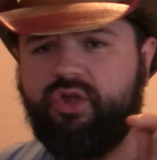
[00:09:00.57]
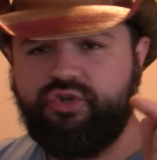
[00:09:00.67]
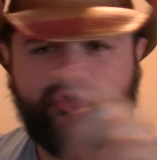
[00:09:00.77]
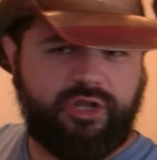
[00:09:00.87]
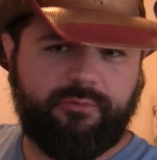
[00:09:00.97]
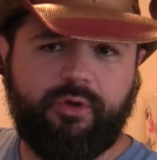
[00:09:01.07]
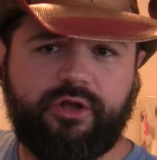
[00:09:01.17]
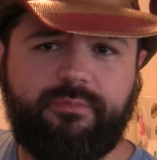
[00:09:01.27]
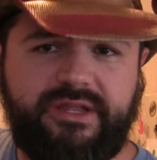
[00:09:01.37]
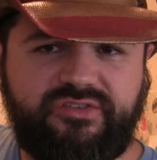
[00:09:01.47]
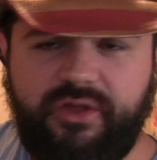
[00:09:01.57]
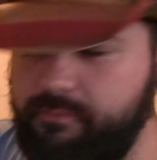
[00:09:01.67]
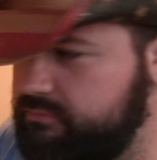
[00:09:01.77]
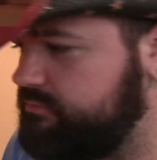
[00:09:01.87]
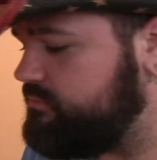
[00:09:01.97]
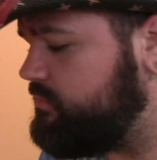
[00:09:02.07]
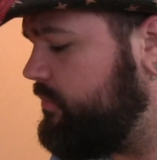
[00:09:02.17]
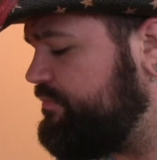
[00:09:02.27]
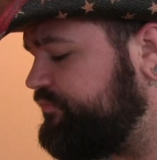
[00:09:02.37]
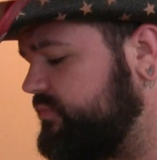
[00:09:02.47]
Trailer Park Pizza,
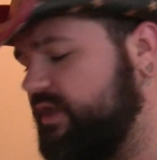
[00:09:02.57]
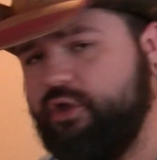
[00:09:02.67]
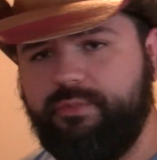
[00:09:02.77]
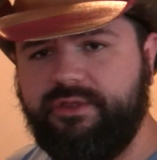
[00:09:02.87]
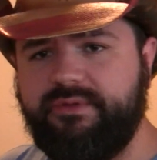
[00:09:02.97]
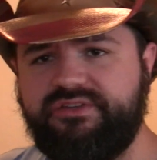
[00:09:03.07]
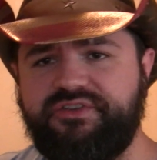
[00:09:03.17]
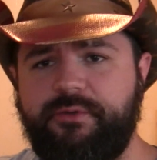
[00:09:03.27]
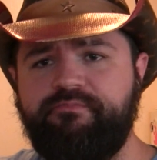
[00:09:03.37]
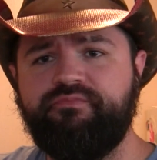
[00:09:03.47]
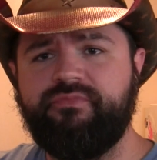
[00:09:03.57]
Hillbilly Pizza,